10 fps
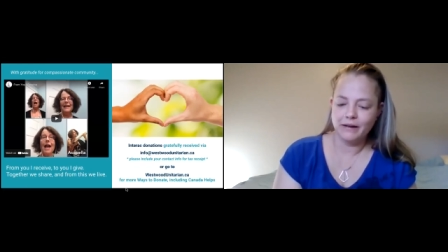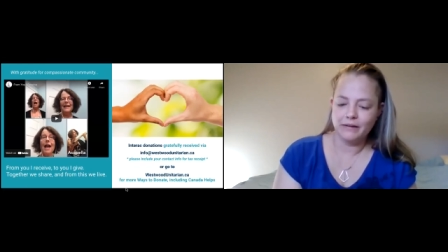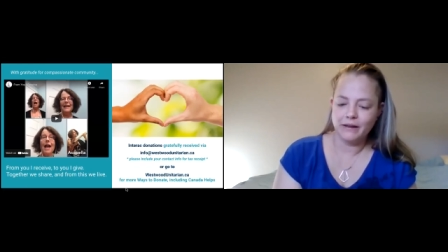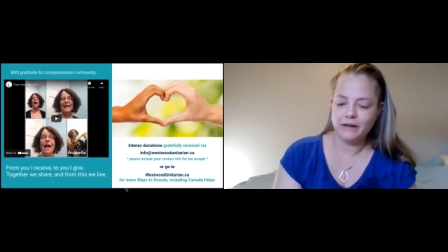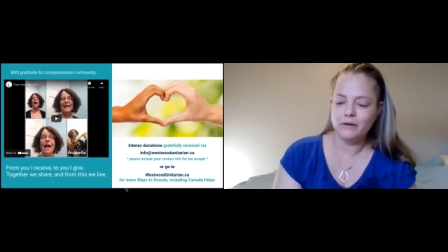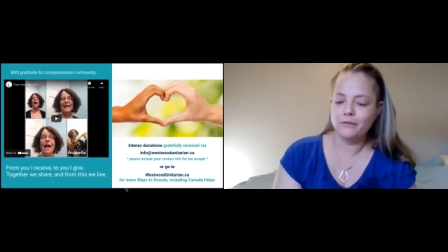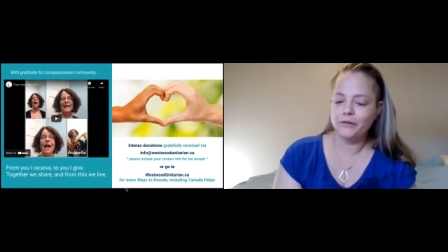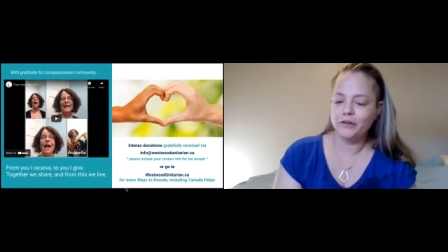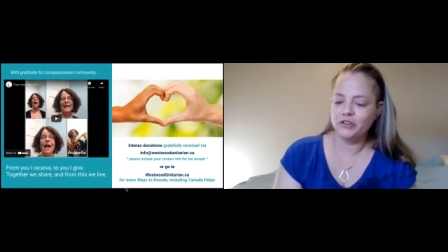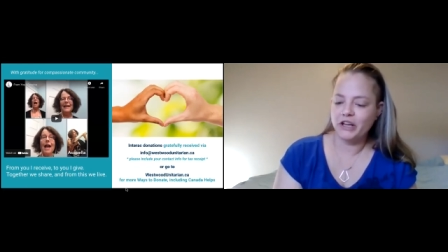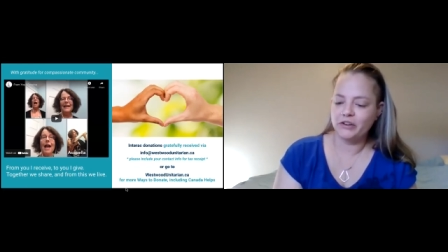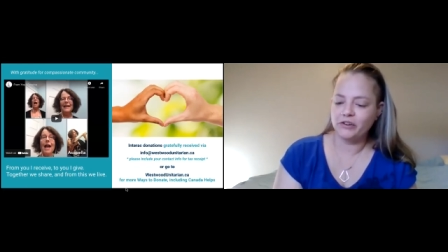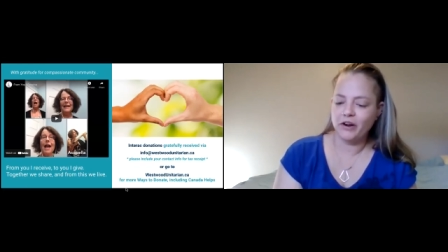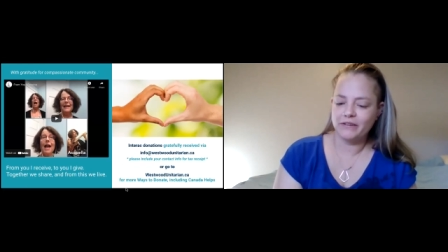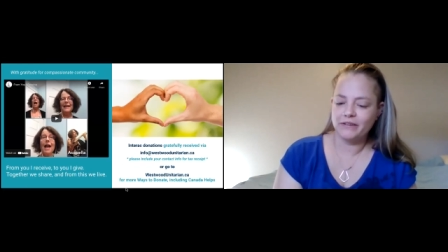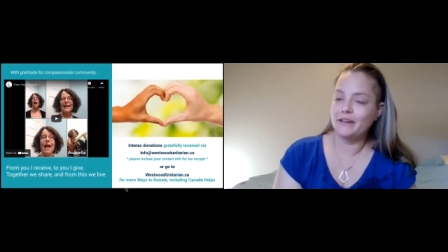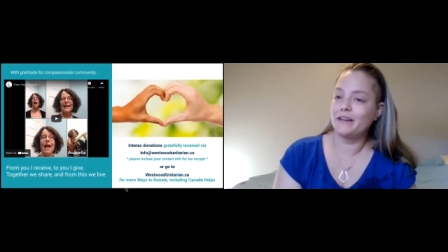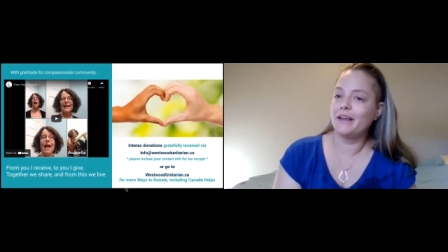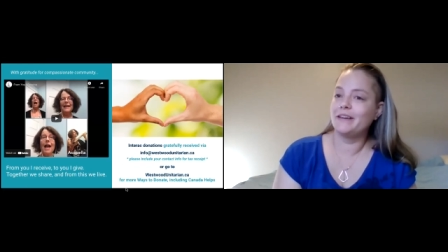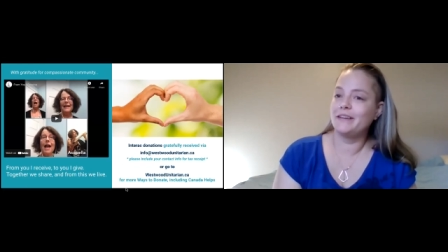Thank you for your
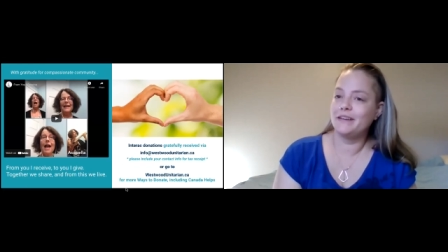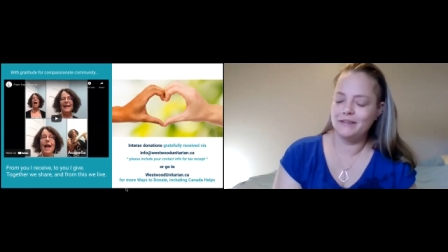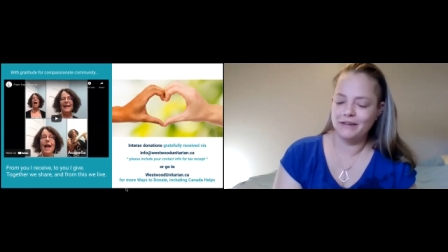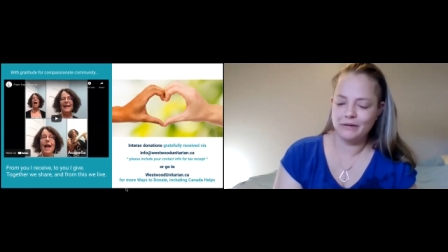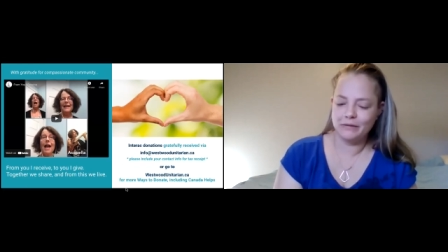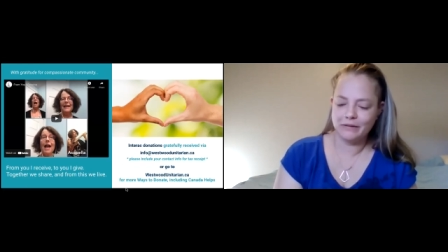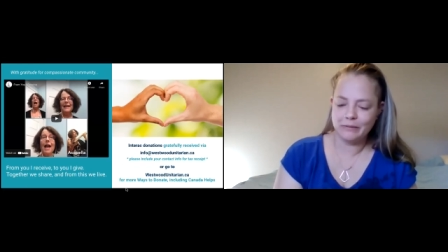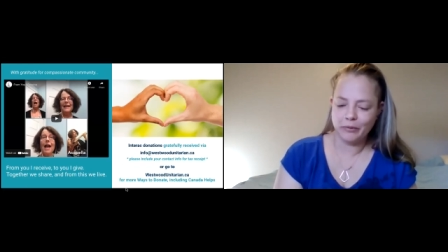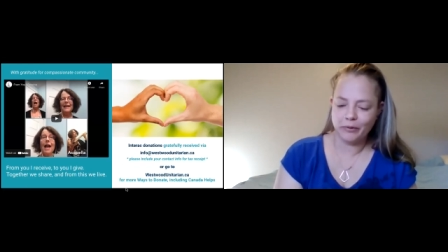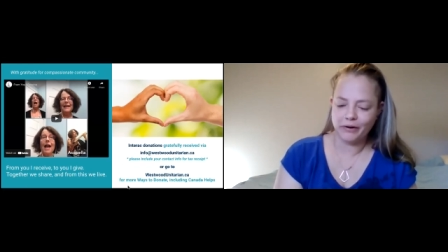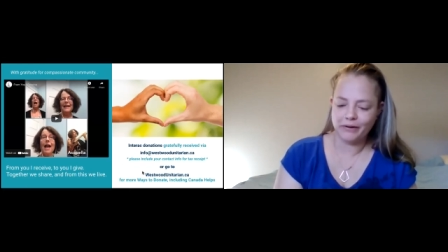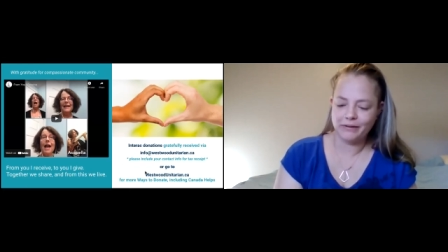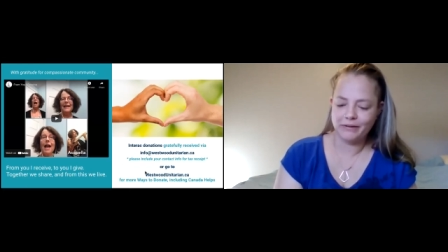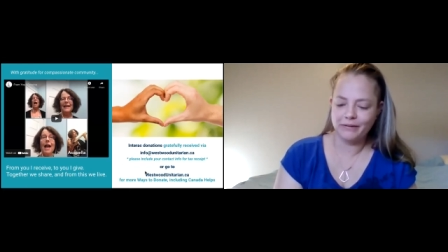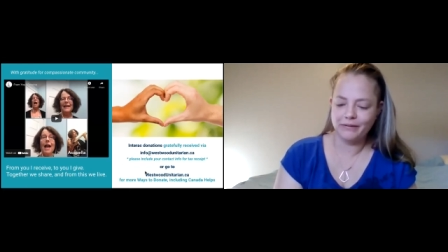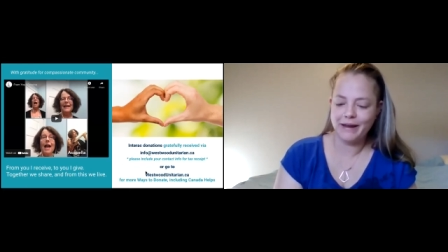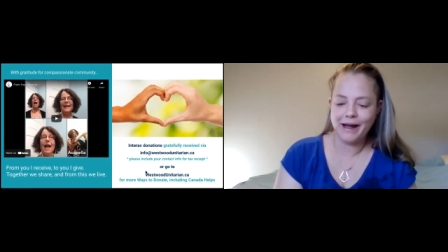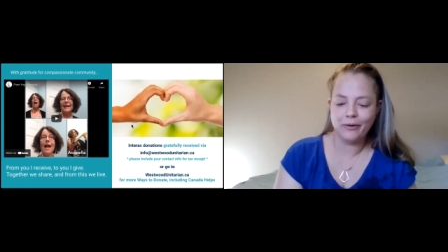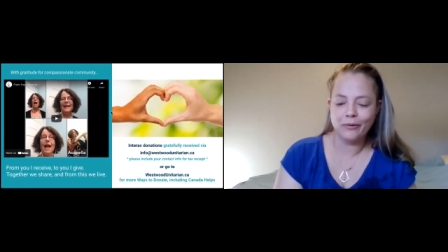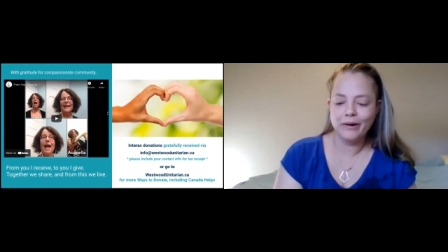generosity and continued support.
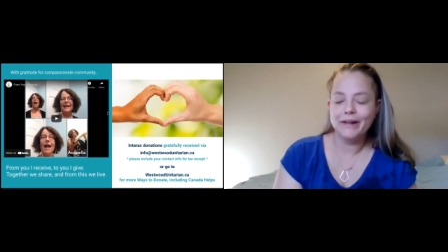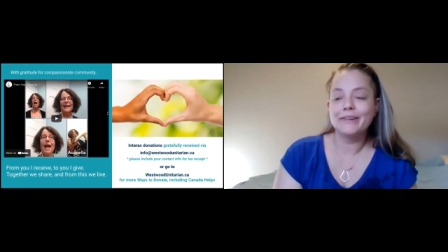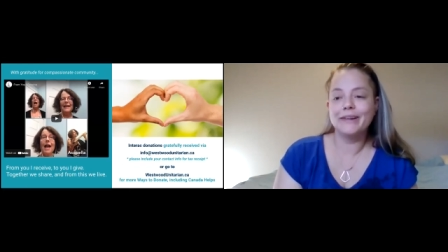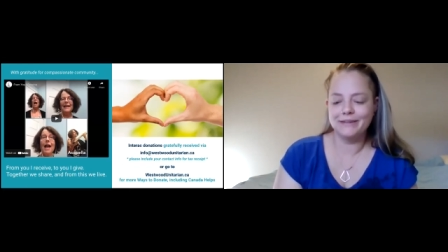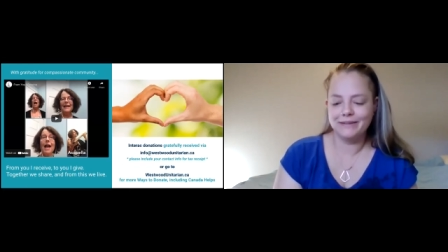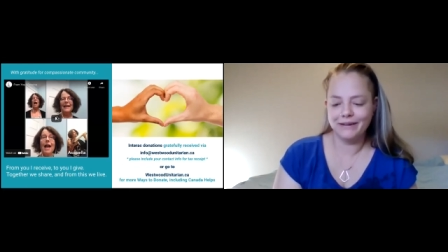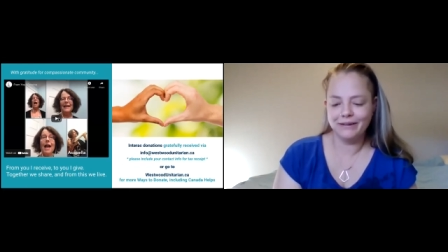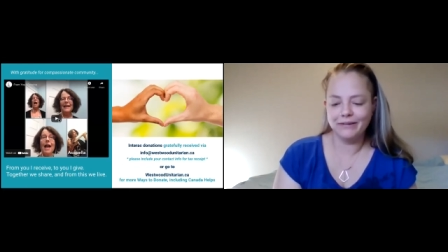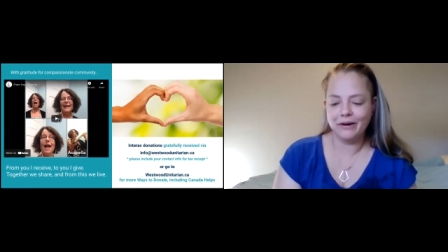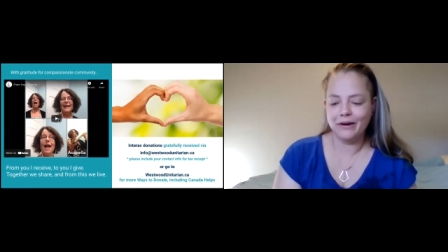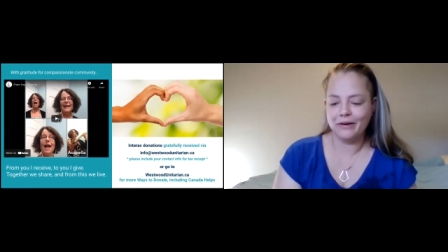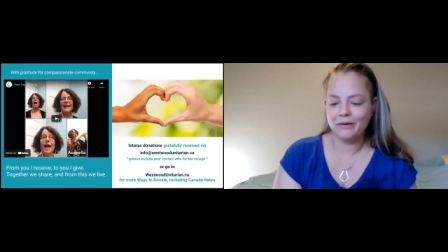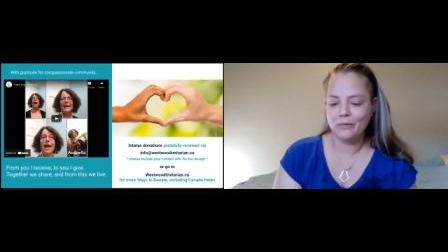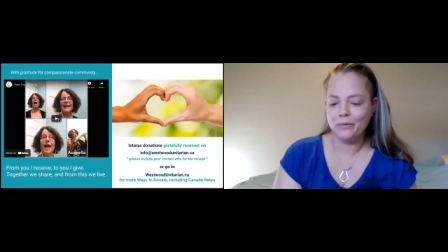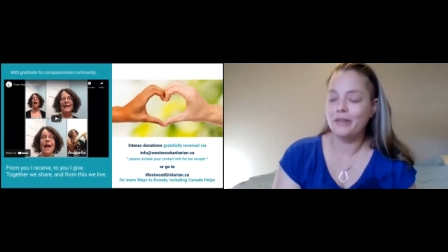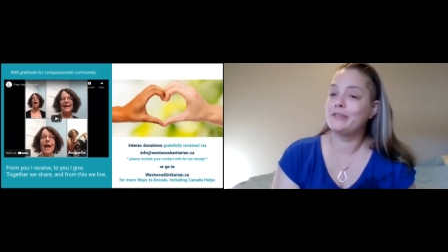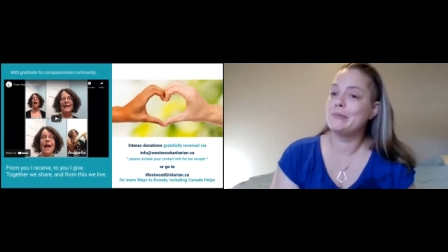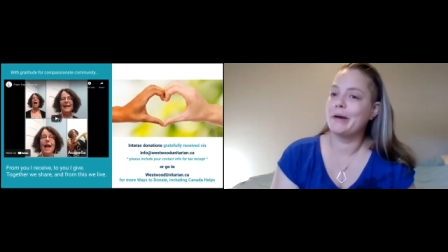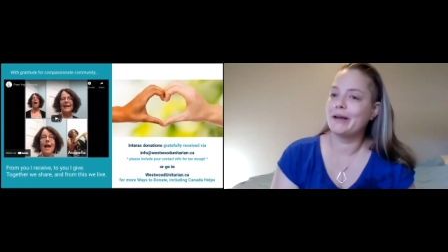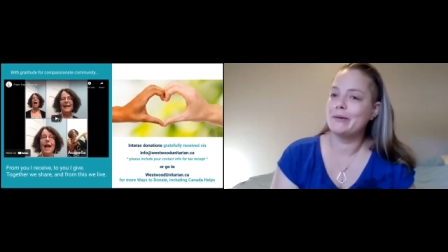Now, let's sing along with
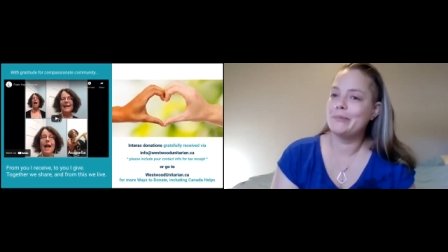Rebecca